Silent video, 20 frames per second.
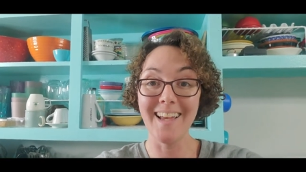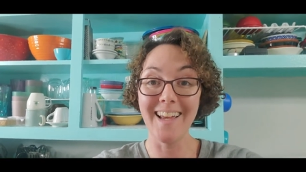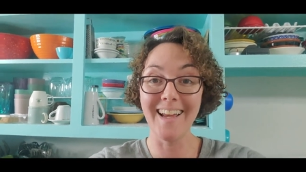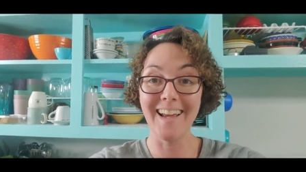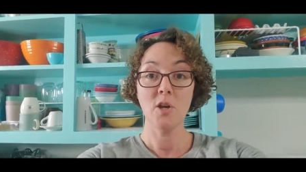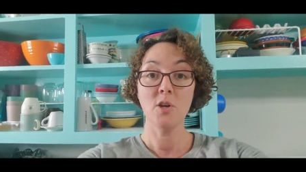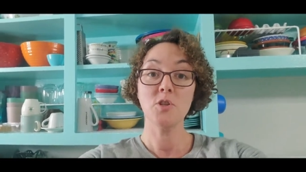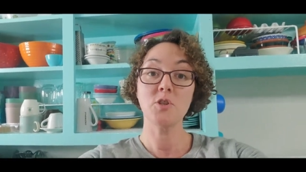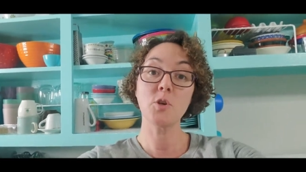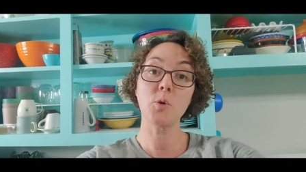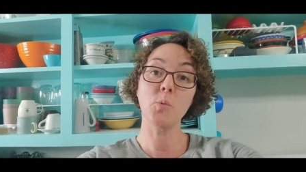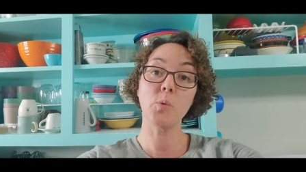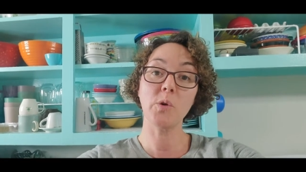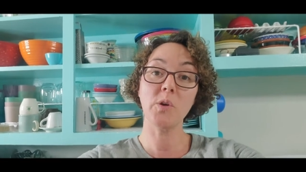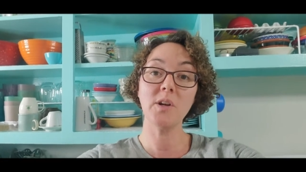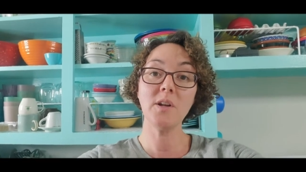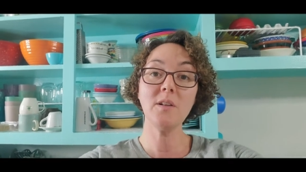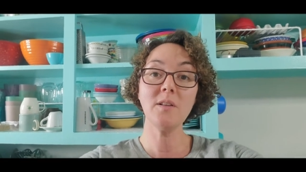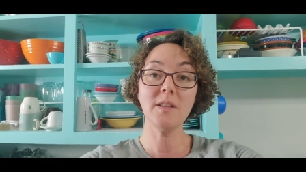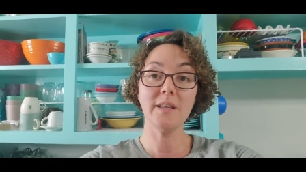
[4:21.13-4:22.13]
So we're
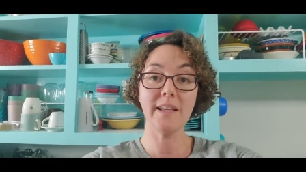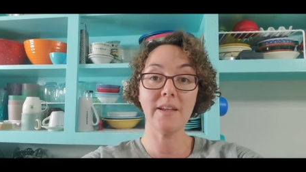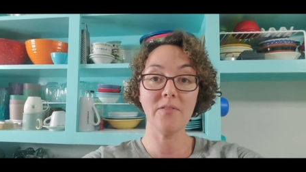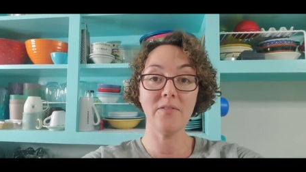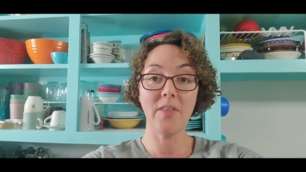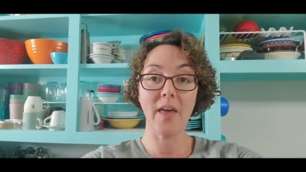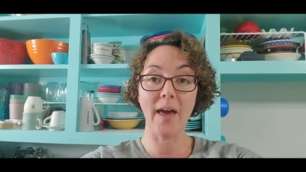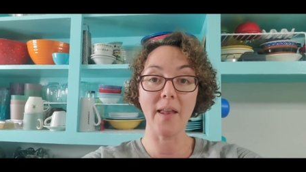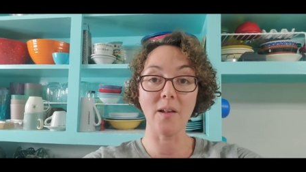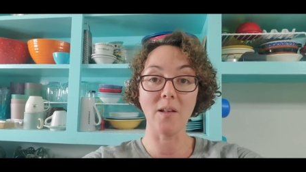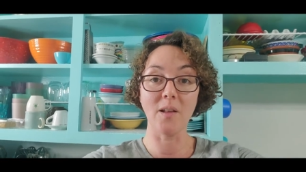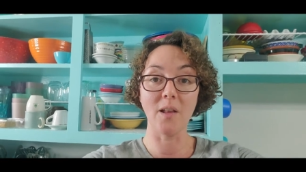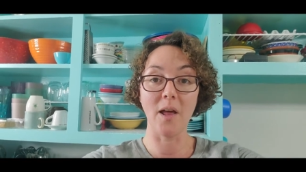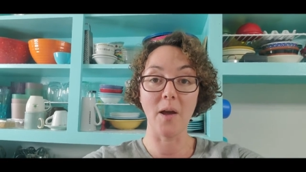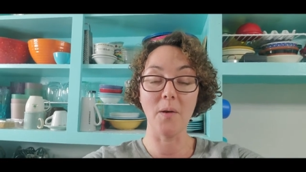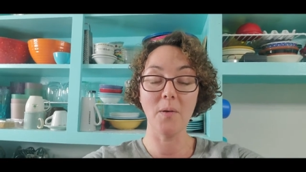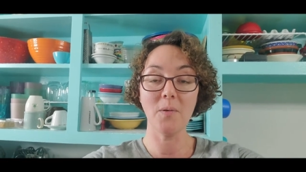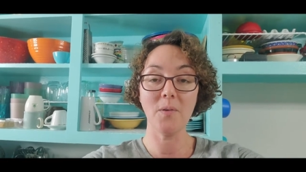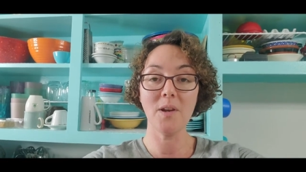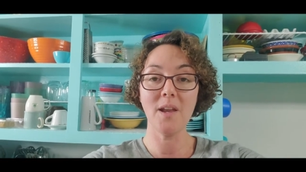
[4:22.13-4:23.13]
going to leave that
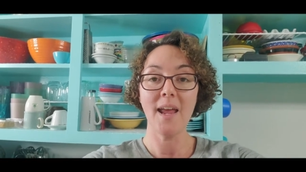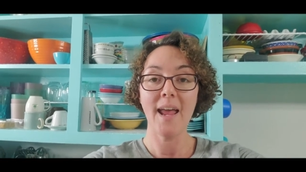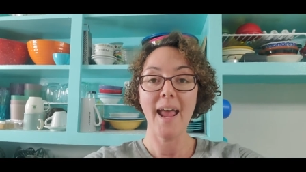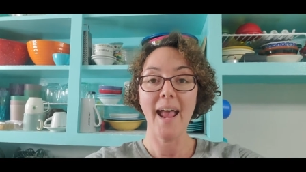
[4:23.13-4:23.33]
alone,